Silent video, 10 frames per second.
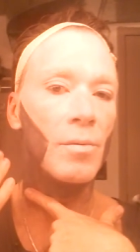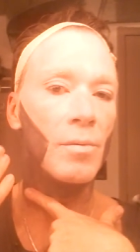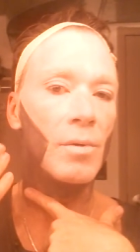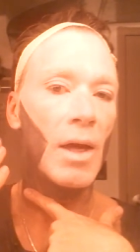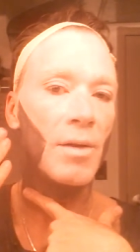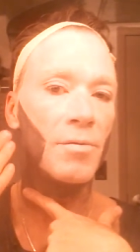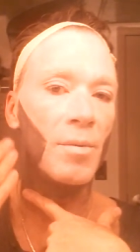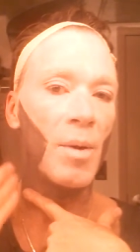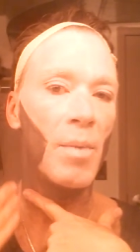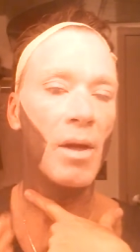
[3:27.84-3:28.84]
line
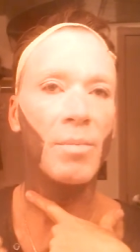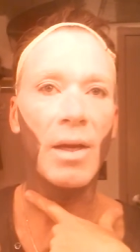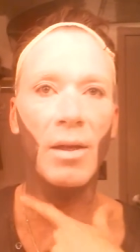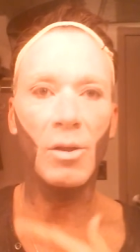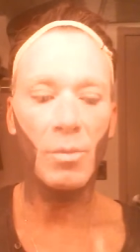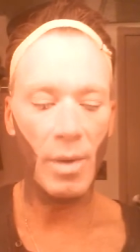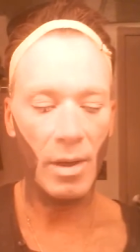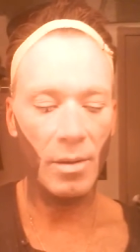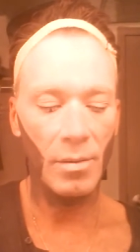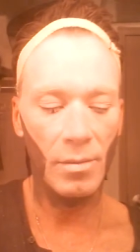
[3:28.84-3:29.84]
from my makeup down into
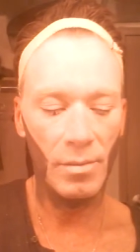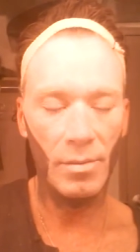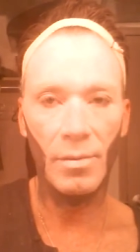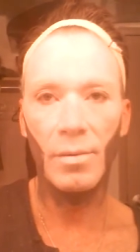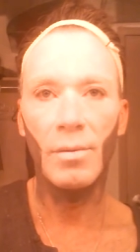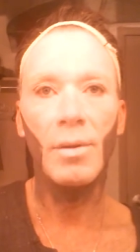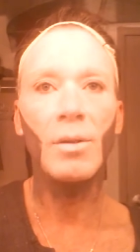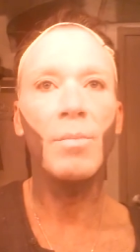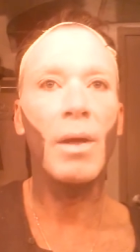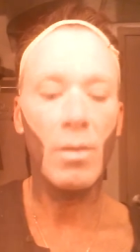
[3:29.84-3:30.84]
my
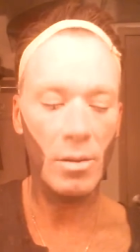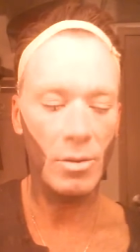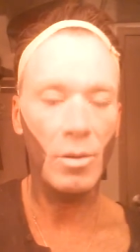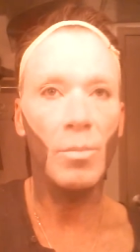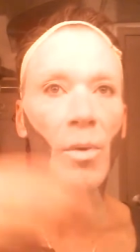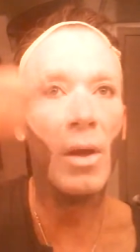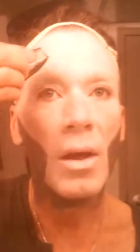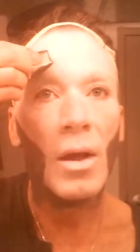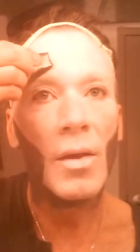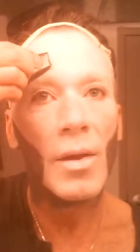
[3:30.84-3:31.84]
costume.
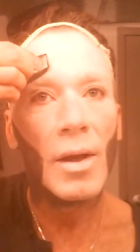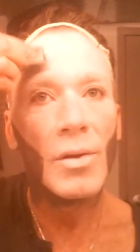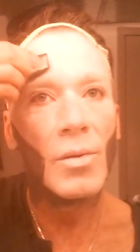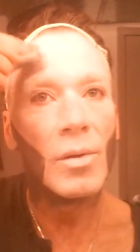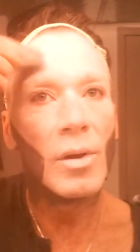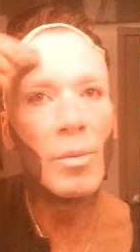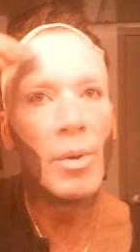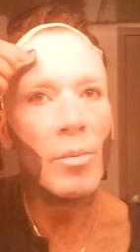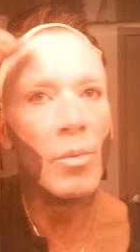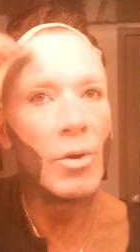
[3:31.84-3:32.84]
And I do a little
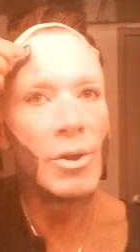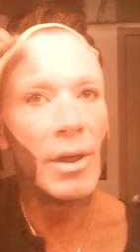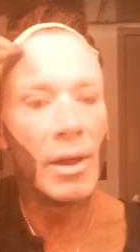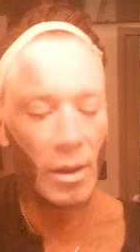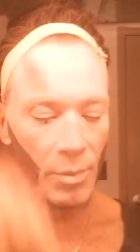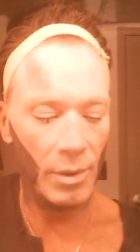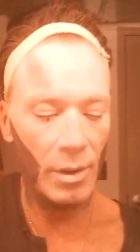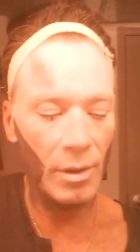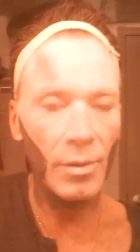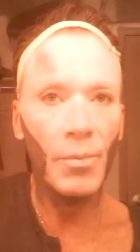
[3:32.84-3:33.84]
bit more shading up
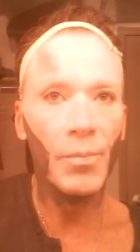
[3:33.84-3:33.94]
here.